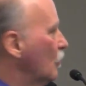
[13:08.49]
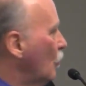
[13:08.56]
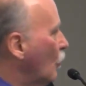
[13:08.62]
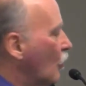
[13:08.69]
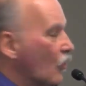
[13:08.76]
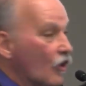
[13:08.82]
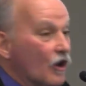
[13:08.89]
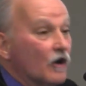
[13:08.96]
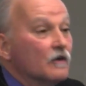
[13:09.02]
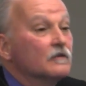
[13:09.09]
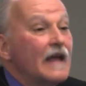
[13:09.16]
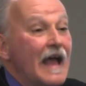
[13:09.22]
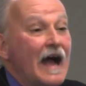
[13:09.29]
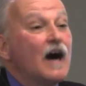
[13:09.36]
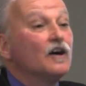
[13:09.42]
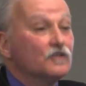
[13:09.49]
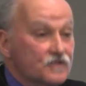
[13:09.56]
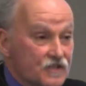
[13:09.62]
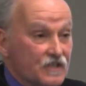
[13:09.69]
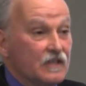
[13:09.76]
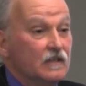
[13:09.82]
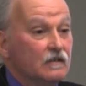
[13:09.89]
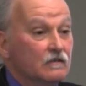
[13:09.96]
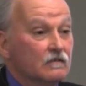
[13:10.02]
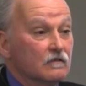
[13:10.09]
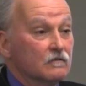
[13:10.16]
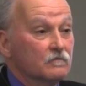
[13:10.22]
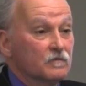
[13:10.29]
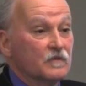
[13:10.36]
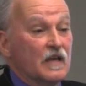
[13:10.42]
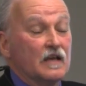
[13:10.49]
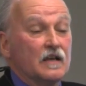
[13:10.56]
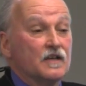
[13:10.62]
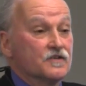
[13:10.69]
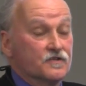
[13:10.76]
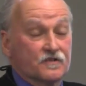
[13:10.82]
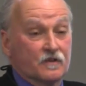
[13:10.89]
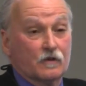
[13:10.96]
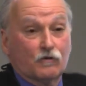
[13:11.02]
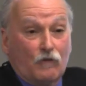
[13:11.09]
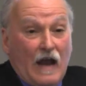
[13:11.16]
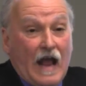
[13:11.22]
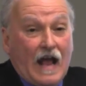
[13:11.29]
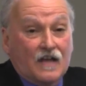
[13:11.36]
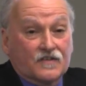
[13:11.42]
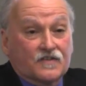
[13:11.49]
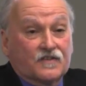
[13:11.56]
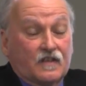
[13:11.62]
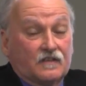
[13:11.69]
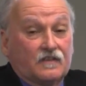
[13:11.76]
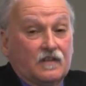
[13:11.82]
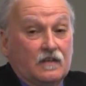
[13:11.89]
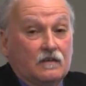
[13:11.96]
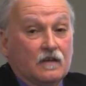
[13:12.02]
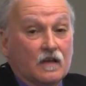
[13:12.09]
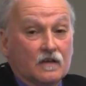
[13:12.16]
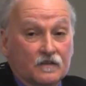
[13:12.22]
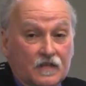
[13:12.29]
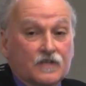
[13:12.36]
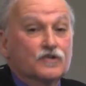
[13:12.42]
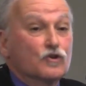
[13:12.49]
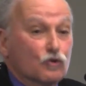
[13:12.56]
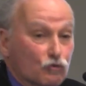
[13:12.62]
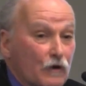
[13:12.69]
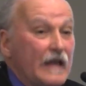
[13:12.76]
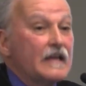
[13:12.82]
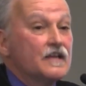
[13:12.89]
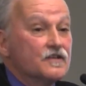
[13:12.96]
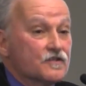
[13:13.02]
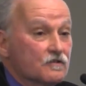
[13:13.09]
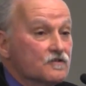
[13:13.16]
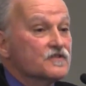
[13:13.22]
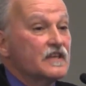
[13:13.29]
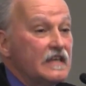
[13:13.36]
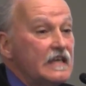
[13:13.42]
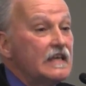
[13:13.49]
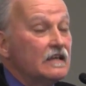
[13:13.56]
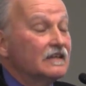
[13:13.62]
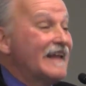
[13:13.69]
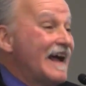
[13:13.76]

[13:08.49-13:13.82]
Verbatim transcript: or algae that is the grass that the, these grazers eat.